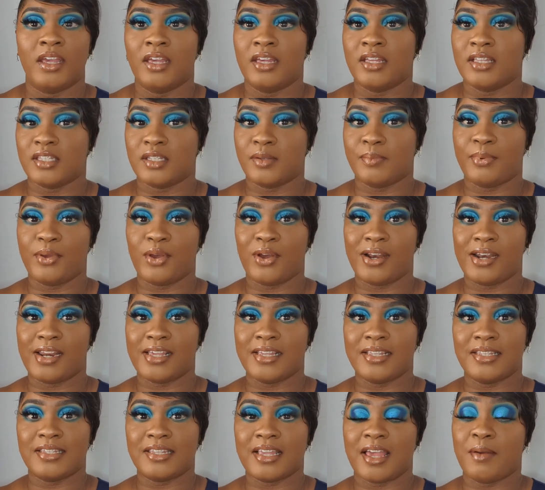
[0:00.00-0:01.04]
to be
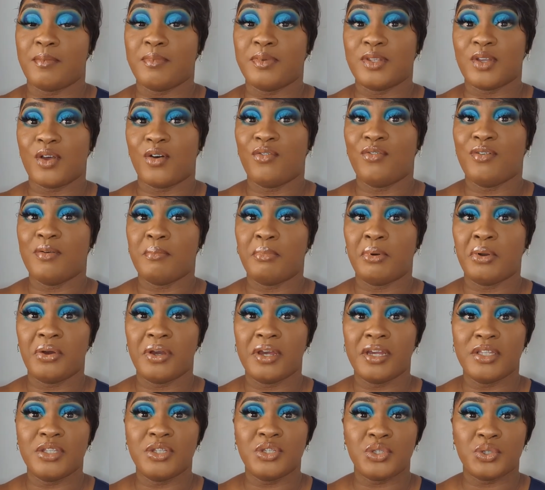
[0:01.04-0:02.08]
honest, I'm
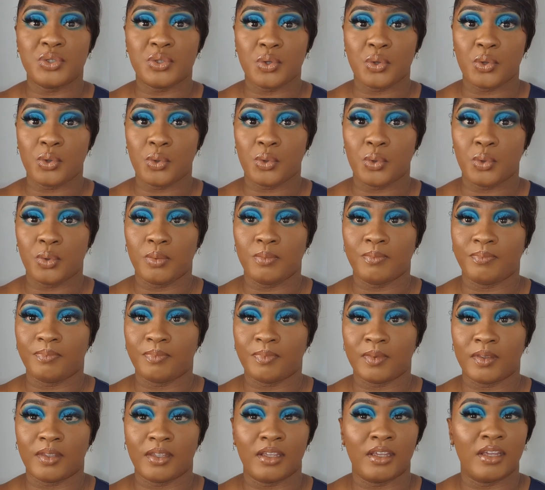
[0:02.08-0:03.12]
self-employed, so
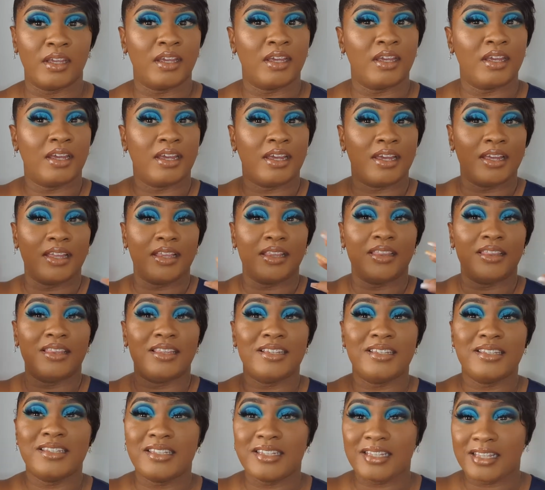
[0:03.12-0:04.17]

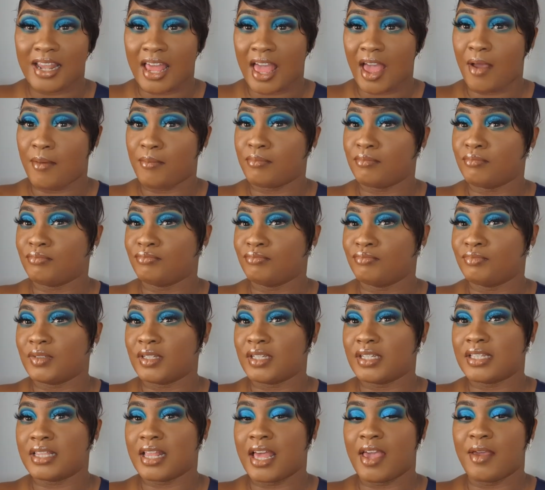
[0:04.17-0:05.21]
this glam
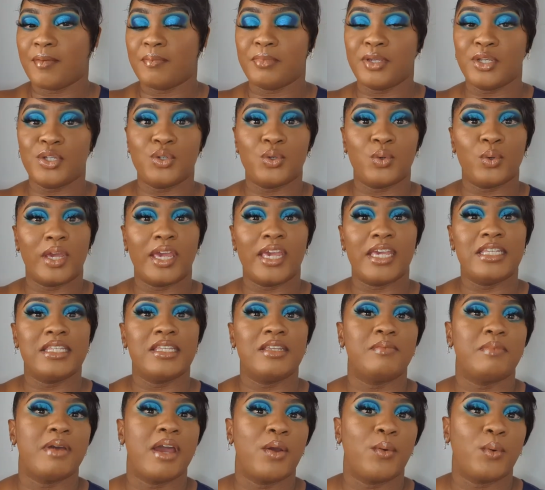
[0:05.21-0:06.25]
is like me showcasing
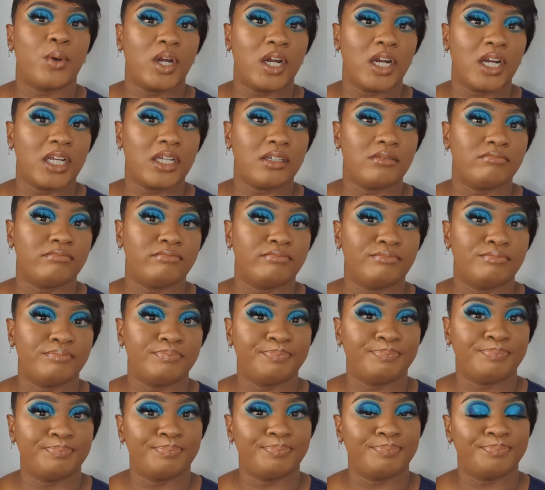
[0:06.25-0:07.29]
my work.
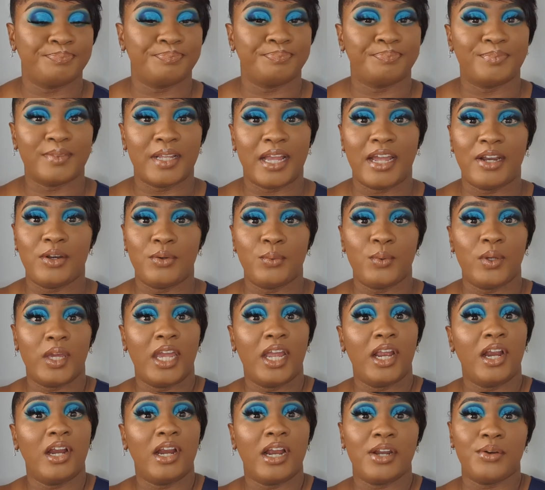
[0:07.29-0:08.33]
I do
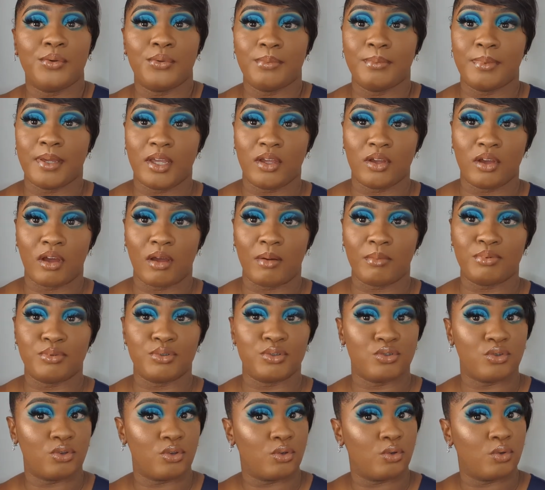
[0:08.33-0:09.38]
hair, I do makeup,
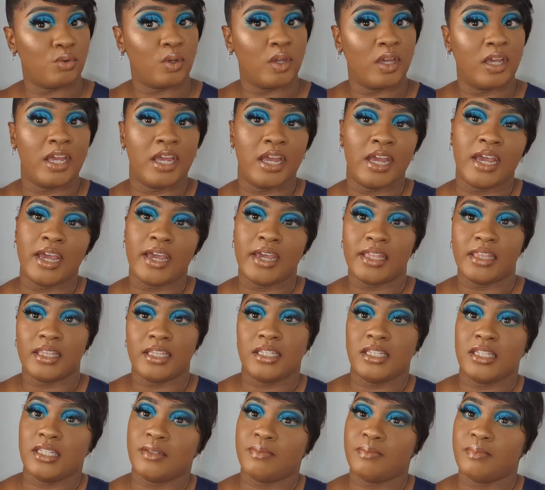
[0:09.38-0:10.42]
so
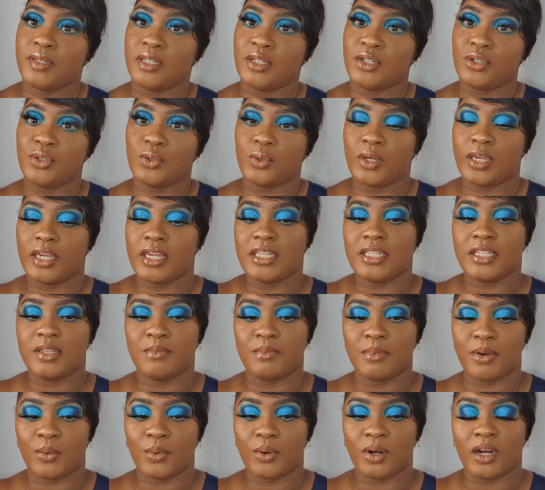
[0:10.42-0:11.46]
this is me showcasing
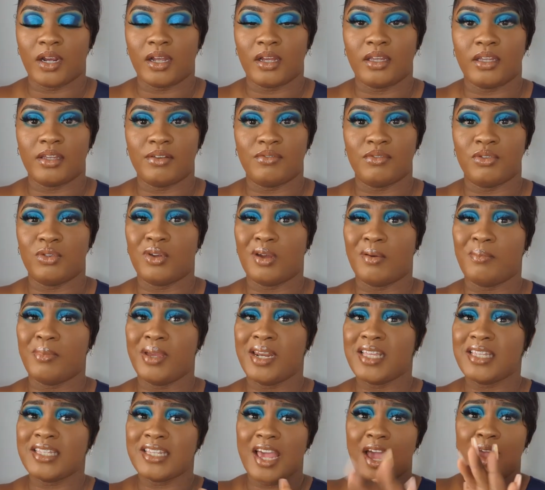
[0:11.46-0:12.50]
my work. Even though
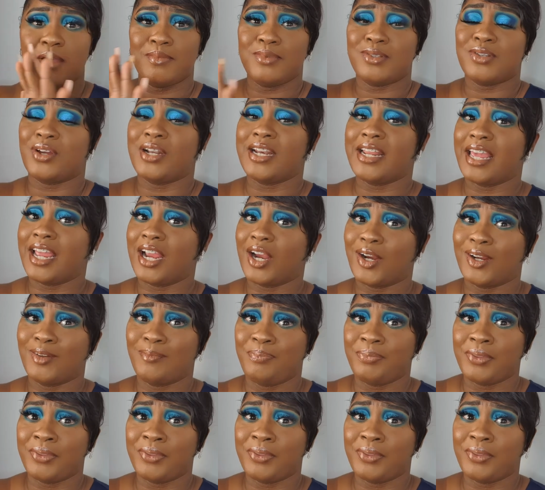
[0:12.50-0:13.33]
many times on here,